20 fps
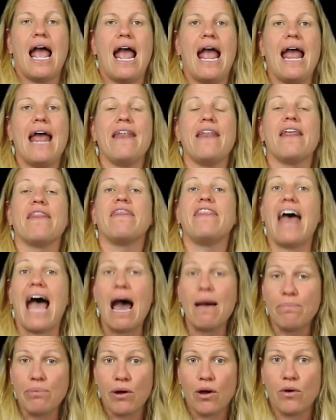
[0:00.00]
And
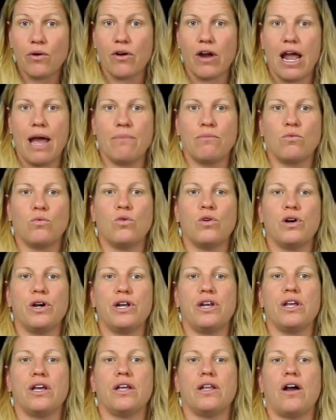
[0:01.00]
that program
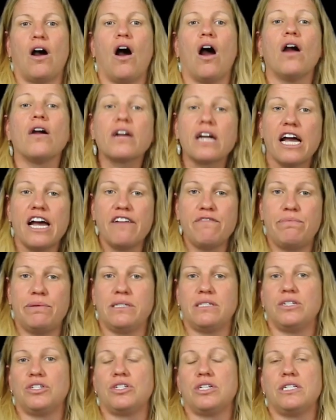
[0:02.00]
would archive
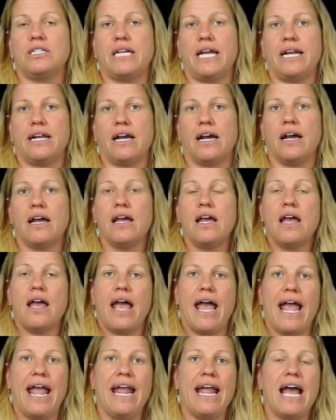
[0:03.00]
position data
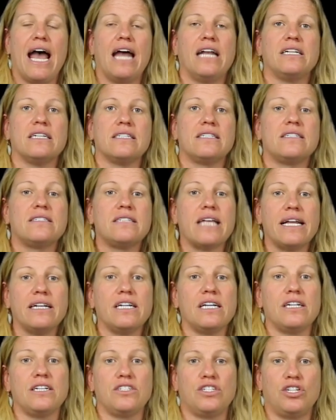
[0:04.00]
and send
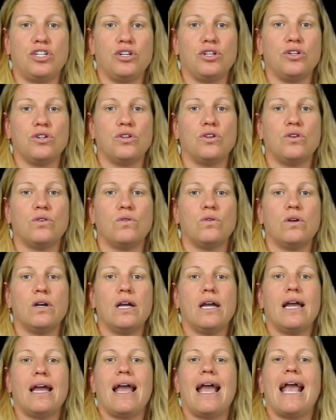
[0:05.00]
it to
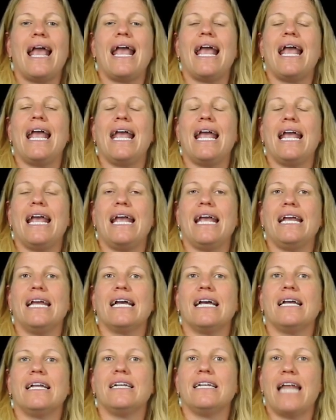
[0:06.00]

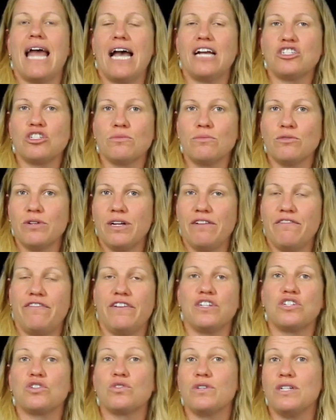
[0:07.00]
a National Marine
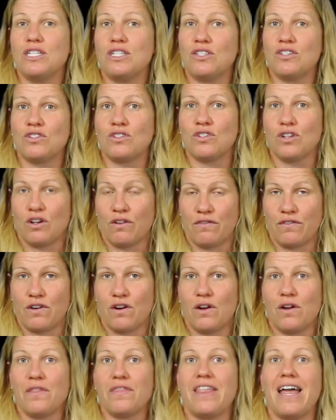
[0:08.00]
Fisheries
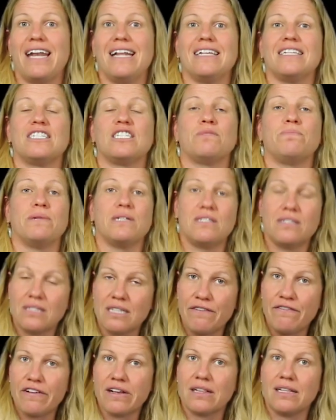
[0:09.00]
server that is
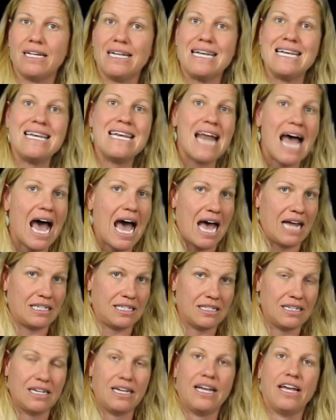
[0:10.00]
specifically
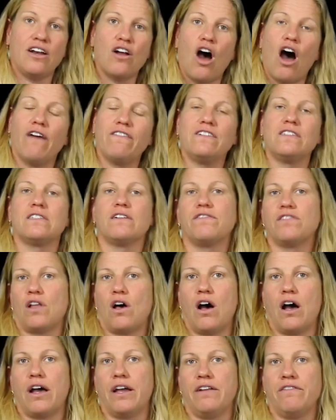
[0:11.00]
not an Office of
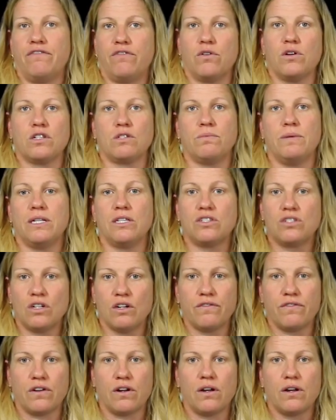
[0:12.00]
Law Enforcement
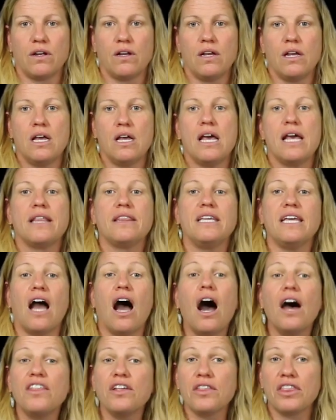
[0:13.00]
server. The
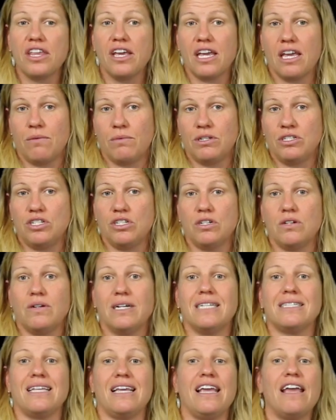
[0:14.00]
other thing it would do
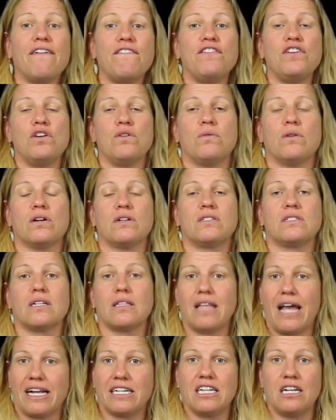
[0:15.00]
is if you were
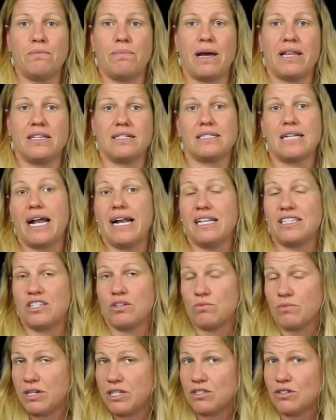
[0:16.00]
selected by the Science
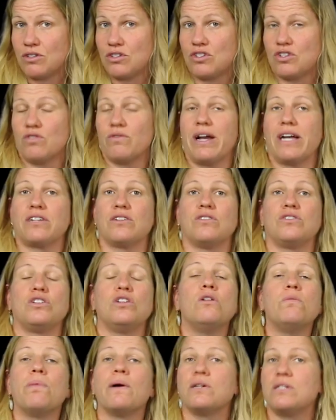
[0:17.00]
and Research Director
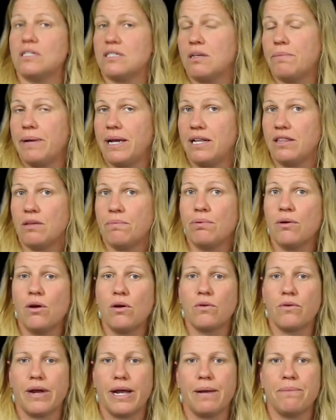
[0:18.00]
to participate in the
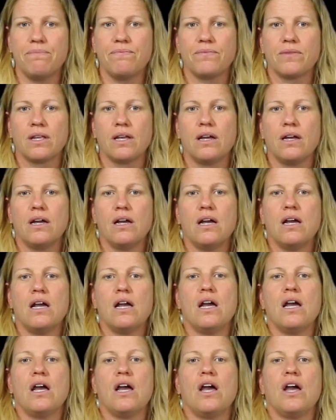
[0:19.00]
program,
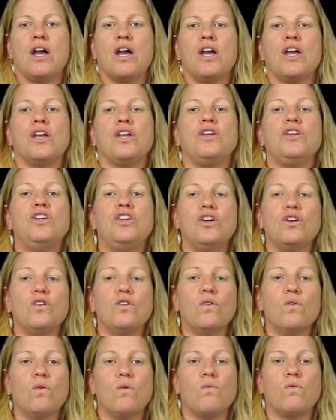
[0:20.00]

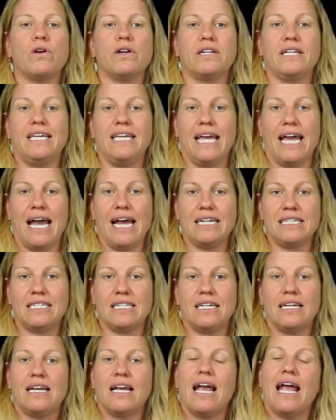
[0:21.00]
you would
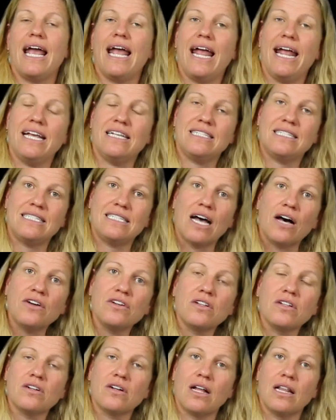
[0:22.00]
get a
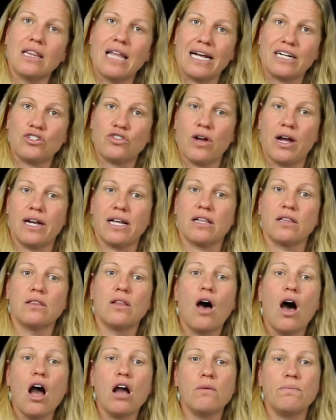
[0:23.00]
cellular electronic
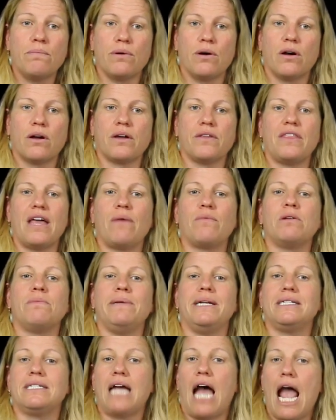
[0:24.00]
logbook that would
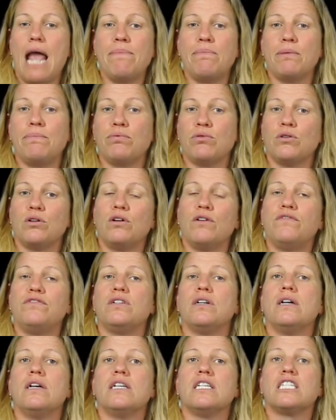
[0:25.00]
be type
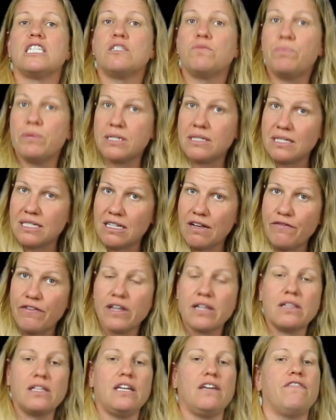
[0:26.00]
approved
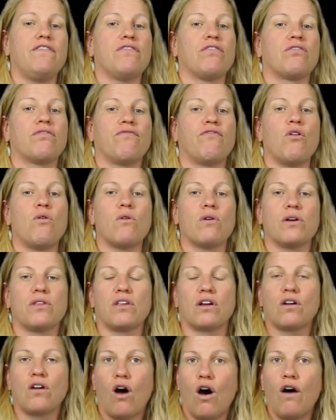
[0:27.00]
specifically for
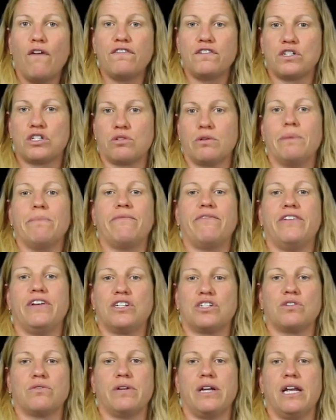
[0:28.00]
the Gulf shrimp
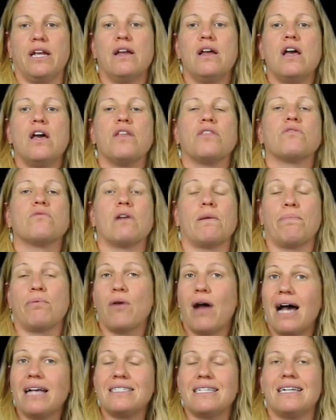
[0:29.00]
fishery through a
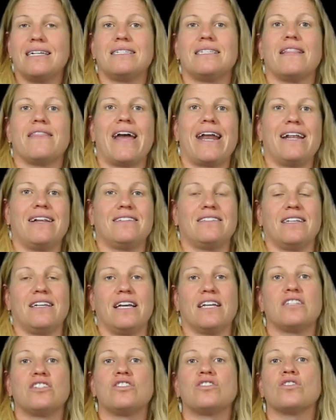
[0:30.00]
process that is
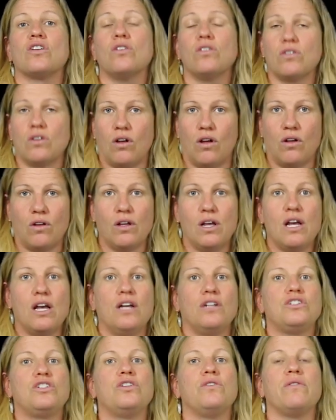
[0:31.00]
external
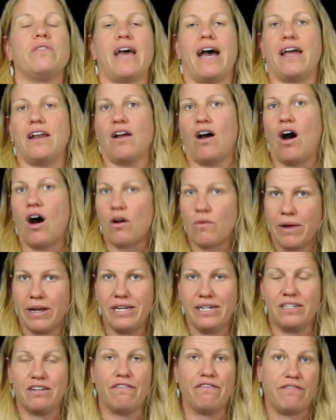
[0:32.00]
to that
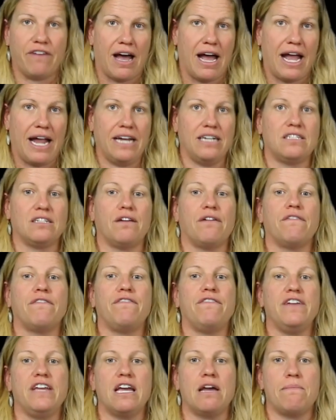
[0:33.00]
already defined
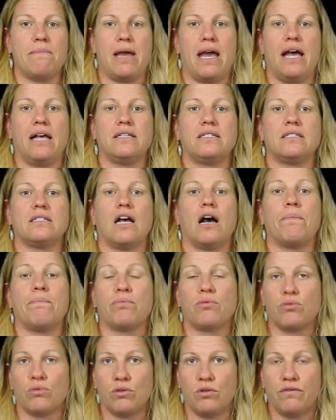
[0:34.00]
VMS
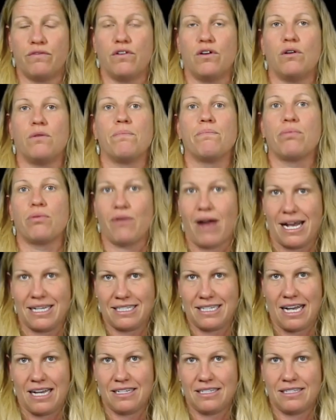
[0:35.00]
approval
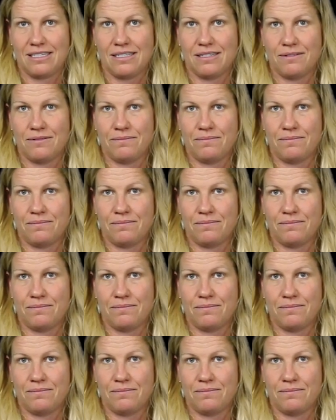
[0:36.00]
process.